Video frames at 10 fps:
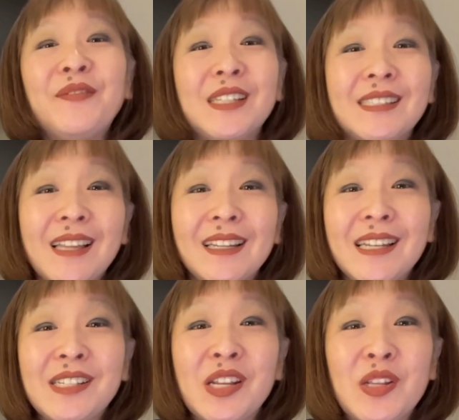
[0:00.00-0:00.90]

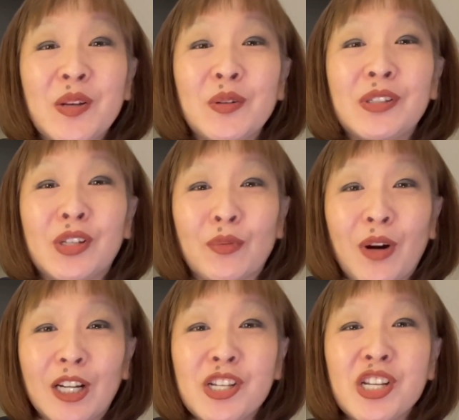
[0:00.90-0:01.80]
decided to use
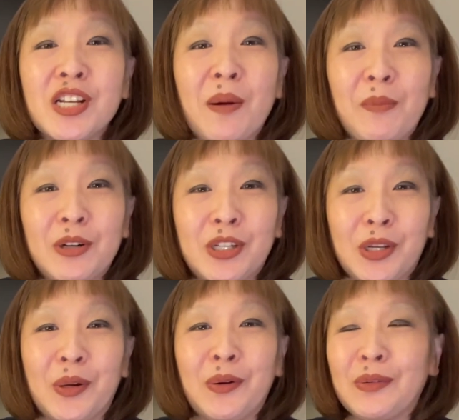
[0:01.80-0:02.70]
direction number
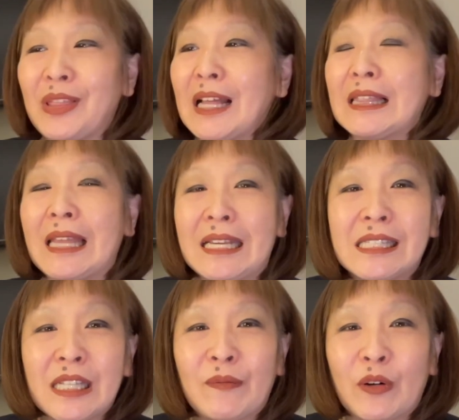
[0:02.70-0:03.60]
2, the
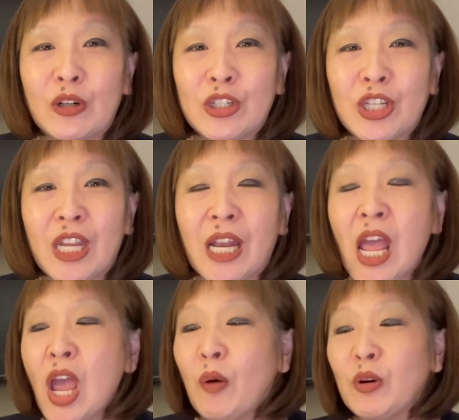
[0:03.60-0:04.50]
lazy version,
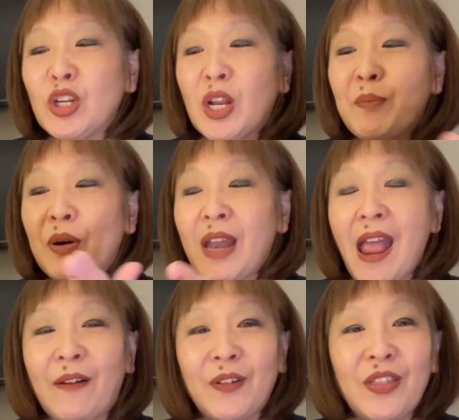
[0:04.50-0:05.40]
where you're gonna put
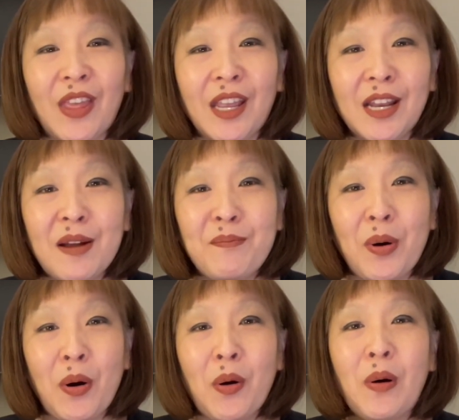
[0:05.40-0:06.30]
everything in a
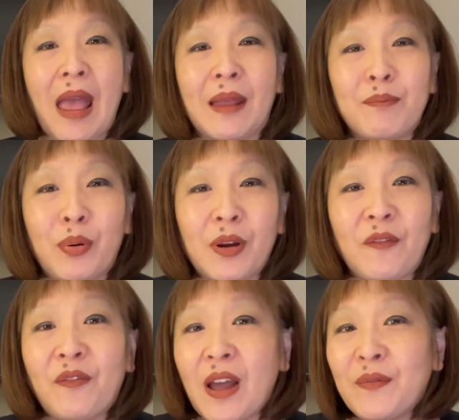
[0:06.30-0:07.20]
bowl and put
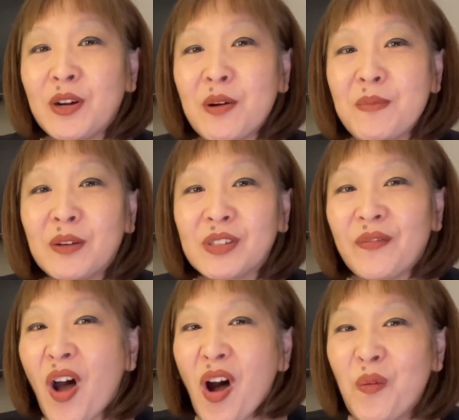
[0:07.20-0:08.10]
500 mils
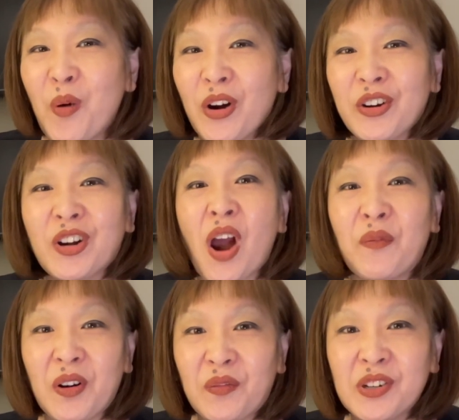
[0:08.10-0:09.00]
of hot water,
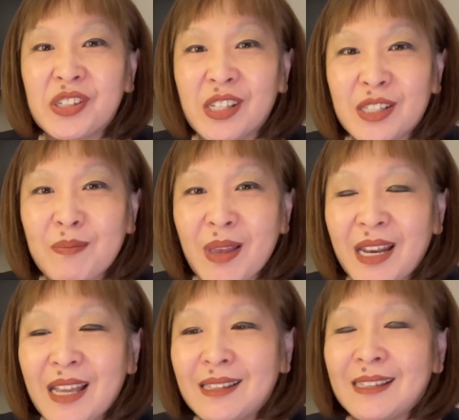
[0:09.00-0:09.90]
cover it for 6
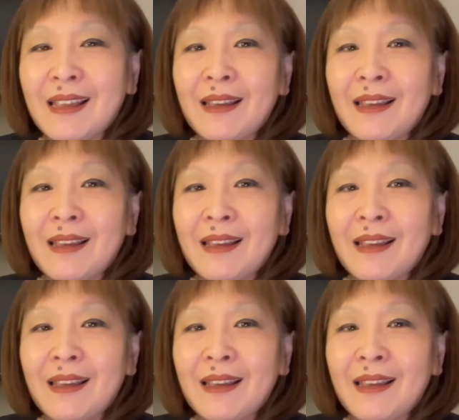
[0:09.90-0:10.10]
minutes,